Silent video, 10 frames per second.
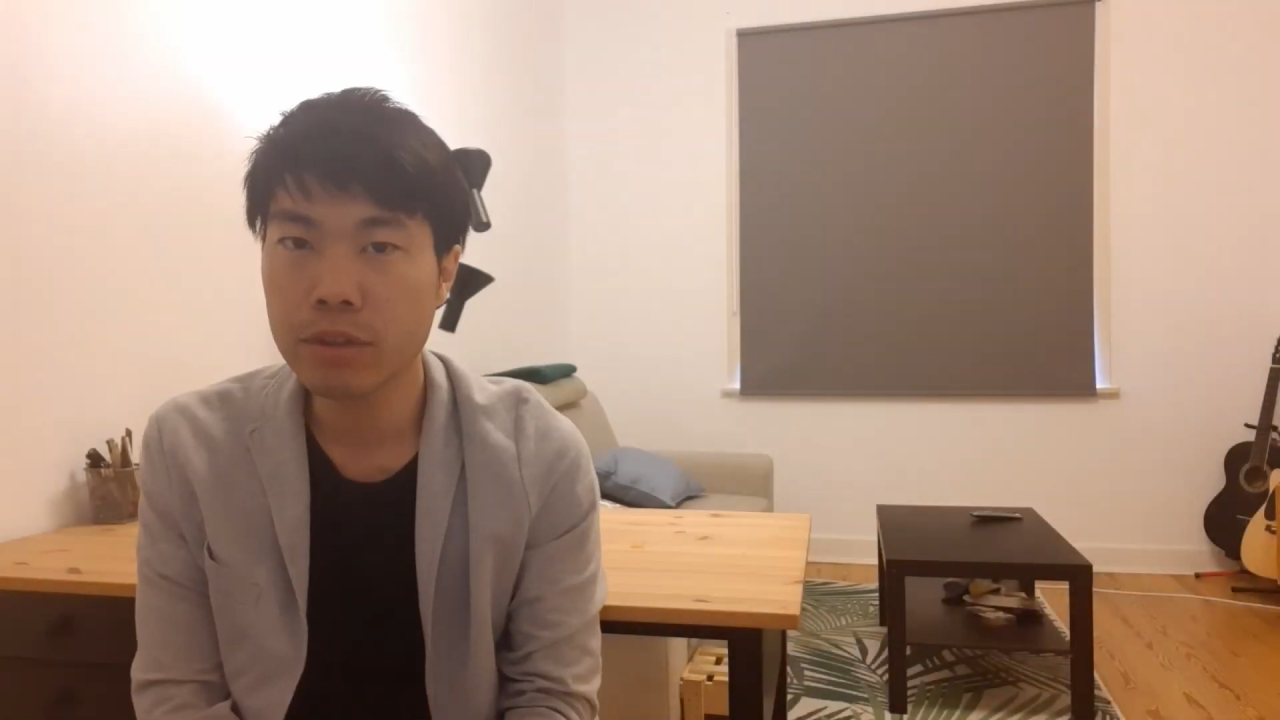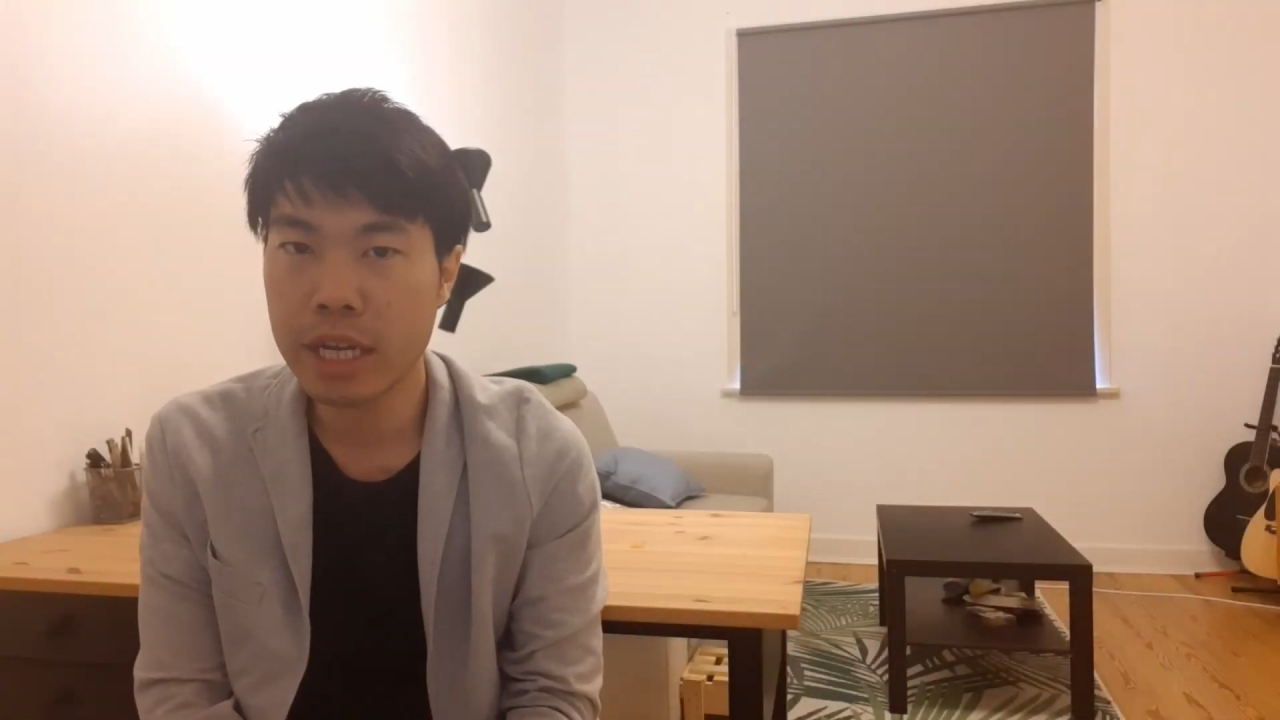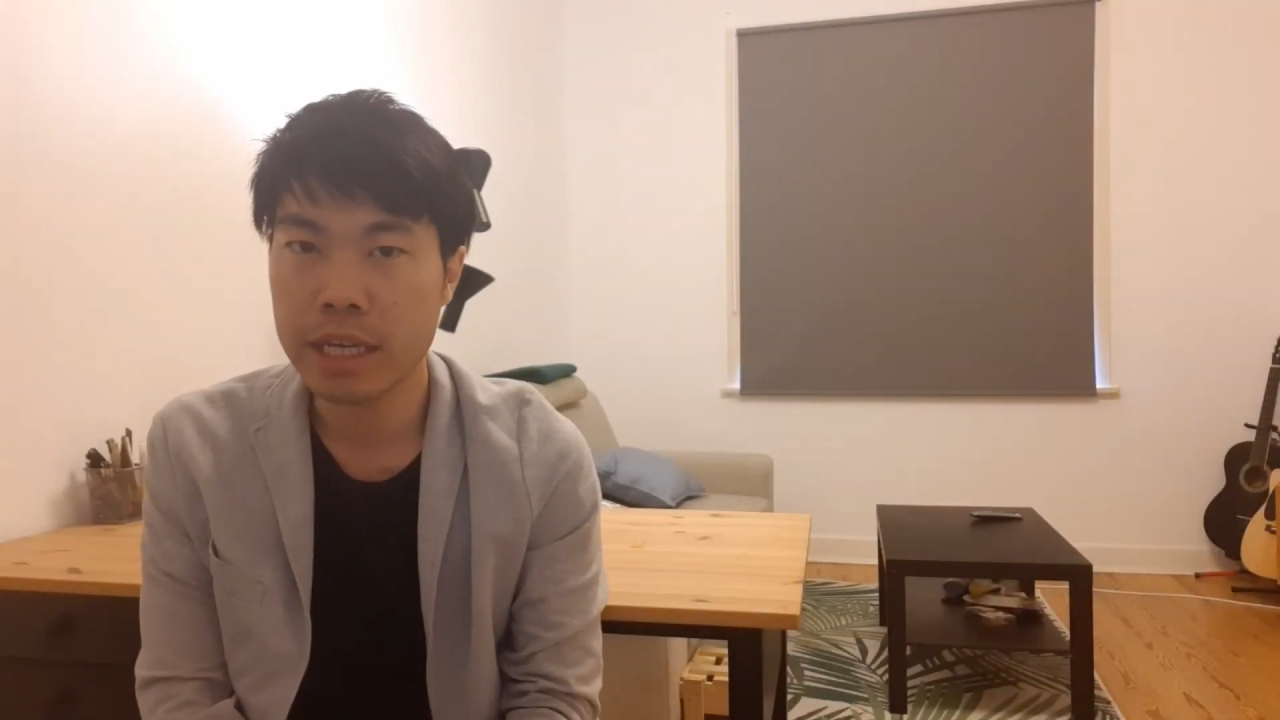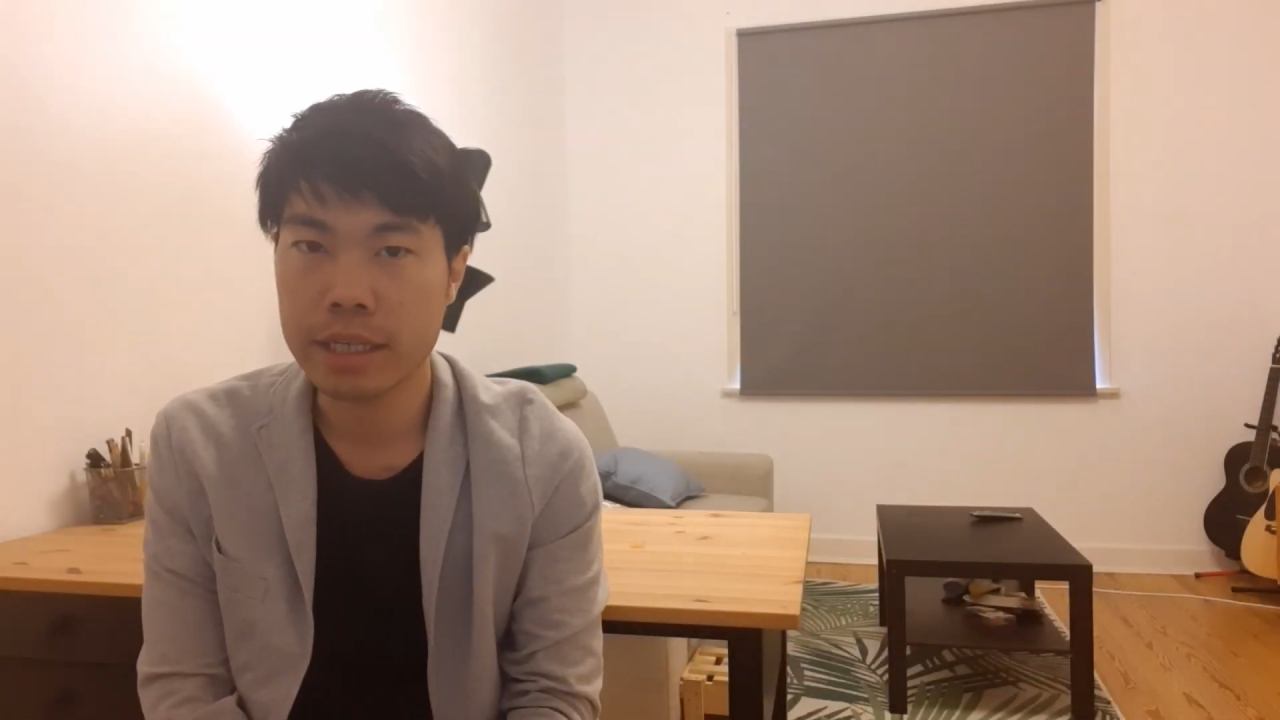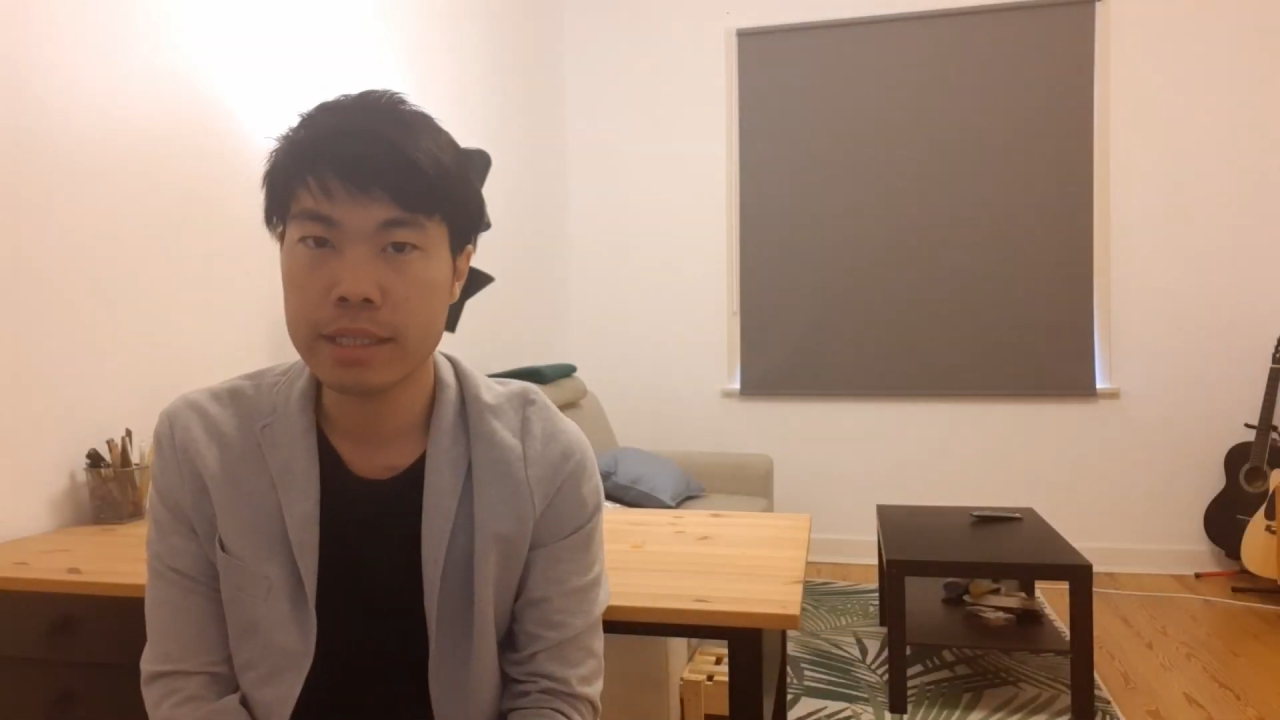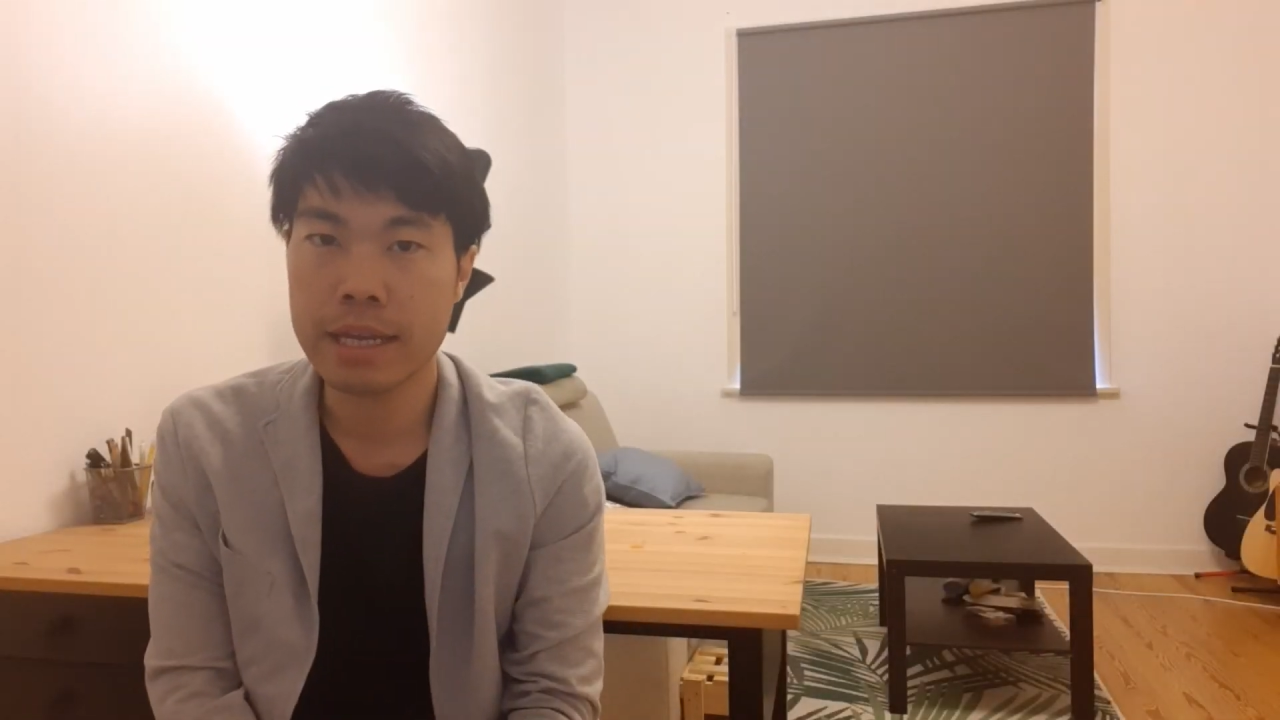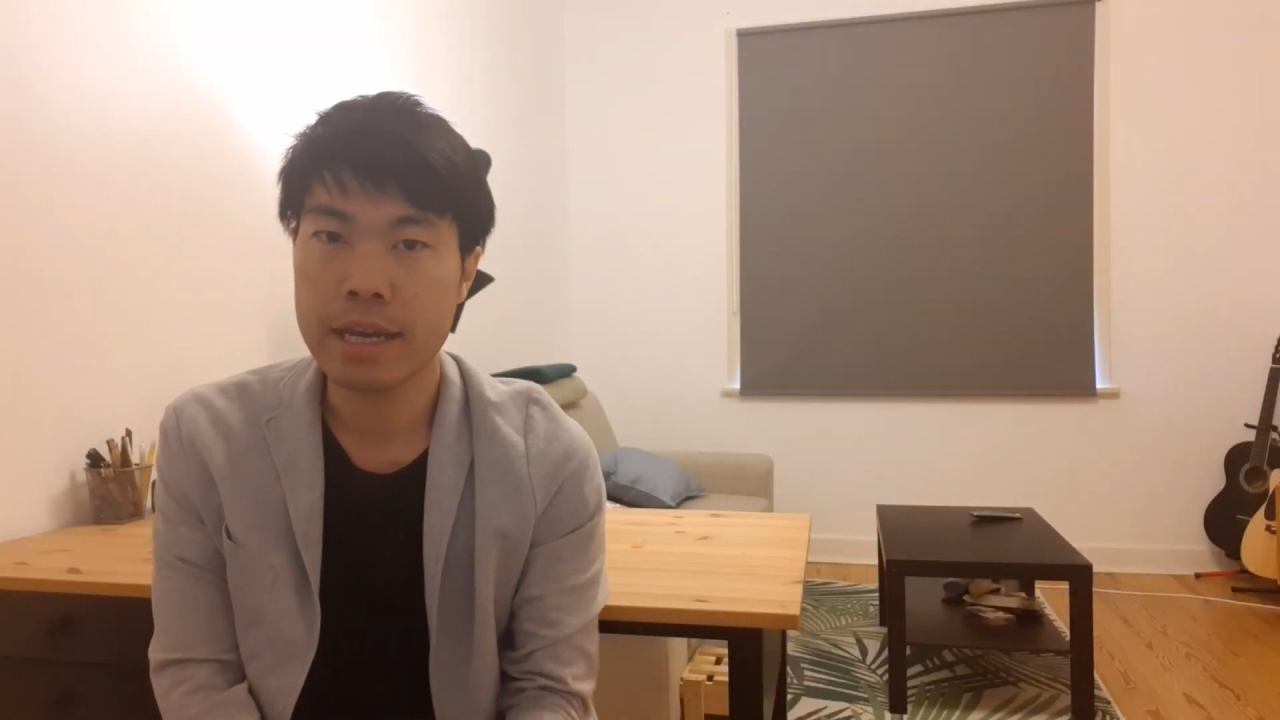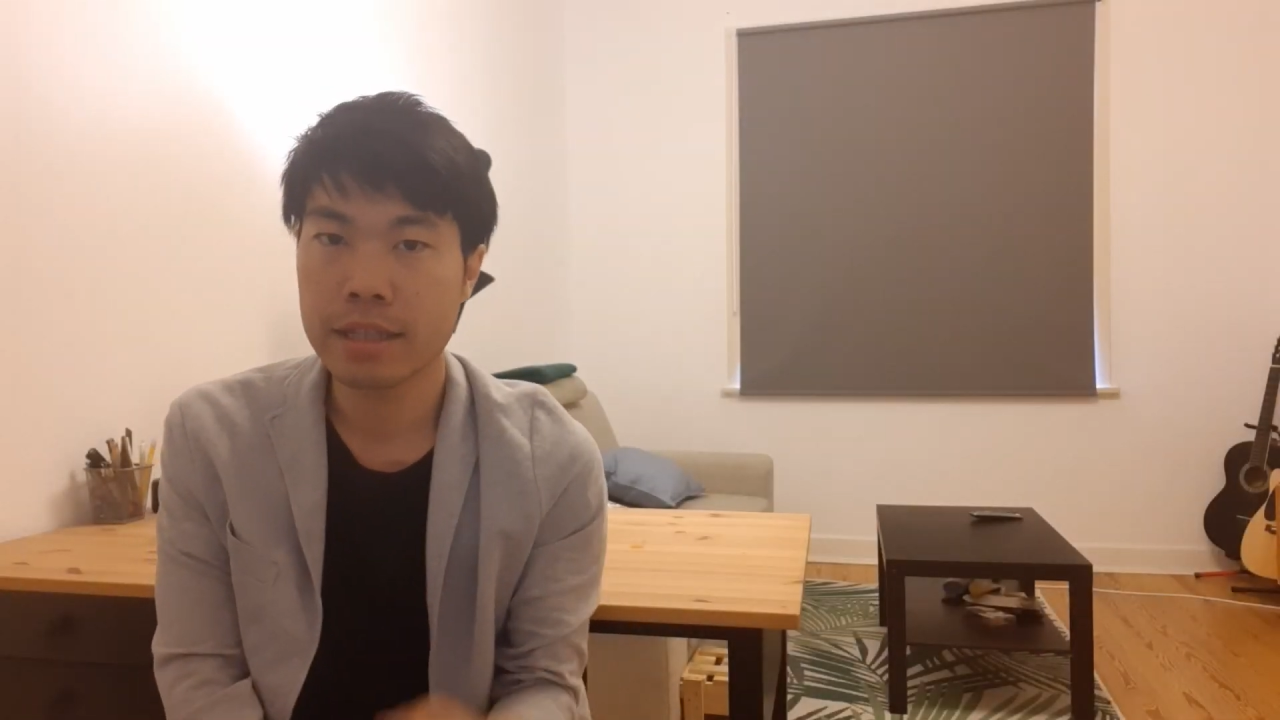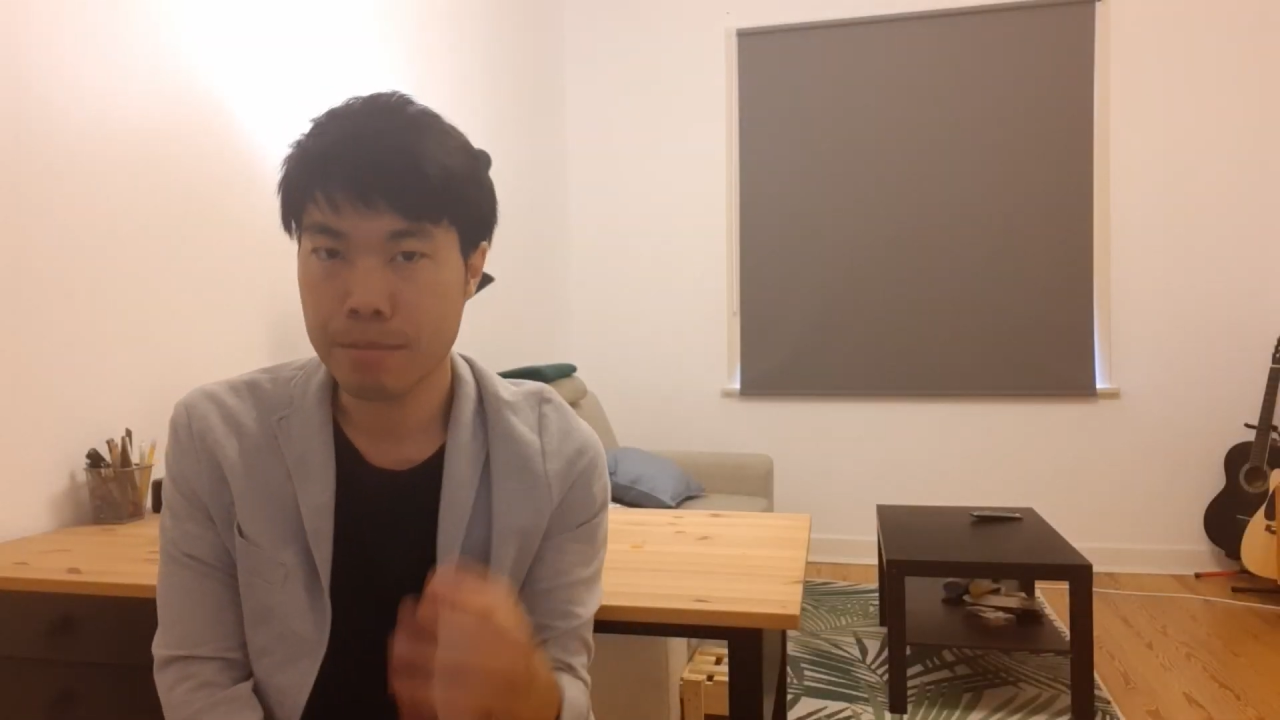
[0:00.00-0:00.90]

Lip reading: least,